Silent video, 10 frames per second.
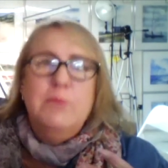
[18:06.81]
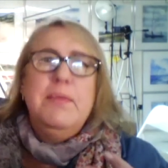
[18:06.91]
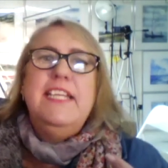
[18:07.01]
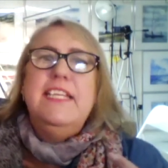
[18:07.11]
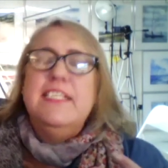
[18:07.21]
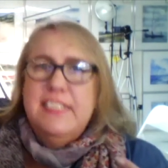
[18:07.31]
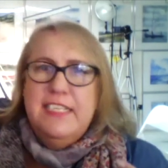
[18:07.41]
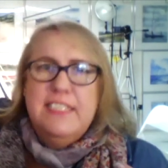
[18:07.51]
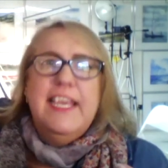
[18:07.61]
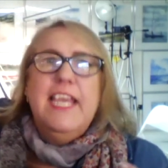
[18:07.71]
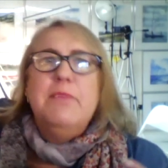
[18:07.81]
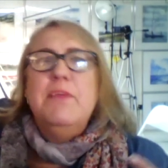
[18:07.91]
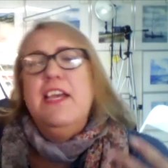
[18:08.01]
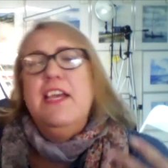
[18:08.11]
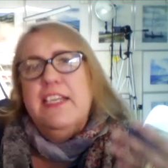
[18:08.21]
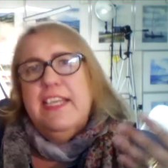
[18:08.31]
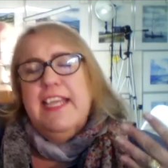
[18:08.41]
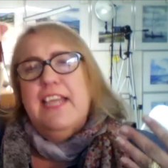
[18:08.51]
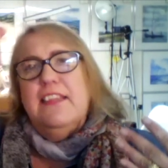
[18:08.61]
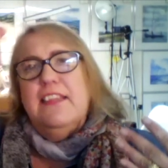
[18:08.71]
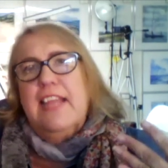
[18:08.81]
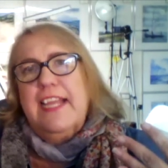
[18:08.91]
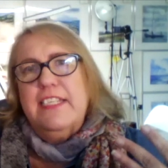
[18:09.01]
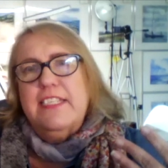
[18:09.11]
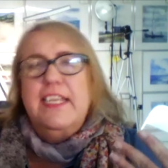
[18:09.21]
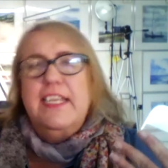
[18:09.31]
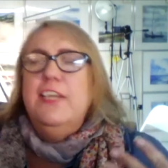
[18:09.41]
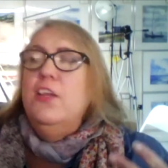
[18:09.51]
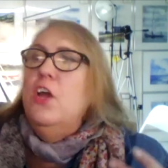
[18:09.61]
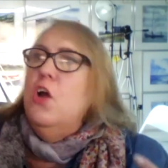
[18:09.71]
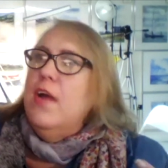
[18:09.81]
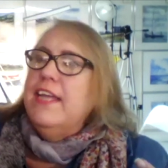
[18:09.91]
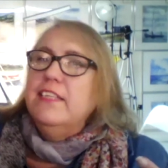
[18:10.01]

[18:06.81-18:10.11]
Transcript: I'm painting a seascape, get that lightness in it, or I can